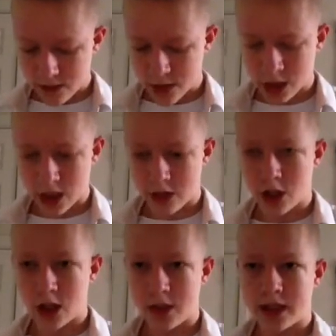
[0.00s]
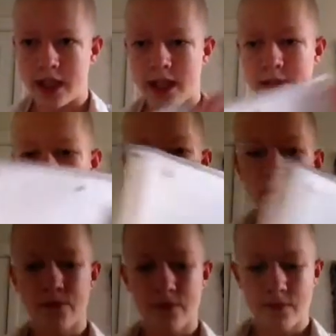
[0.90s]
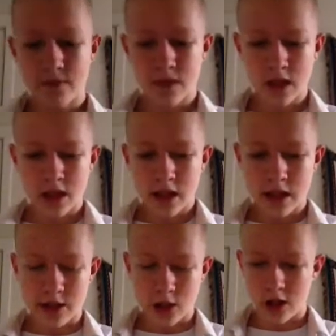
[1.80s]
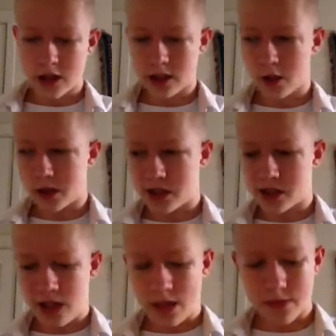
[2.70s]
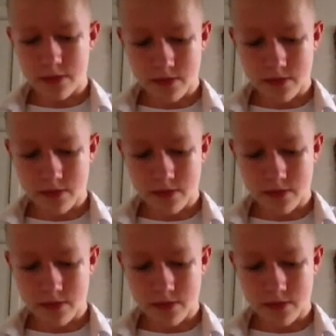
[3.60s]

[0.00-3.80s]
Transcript: that was all about to happen. was all. It's all going to stop.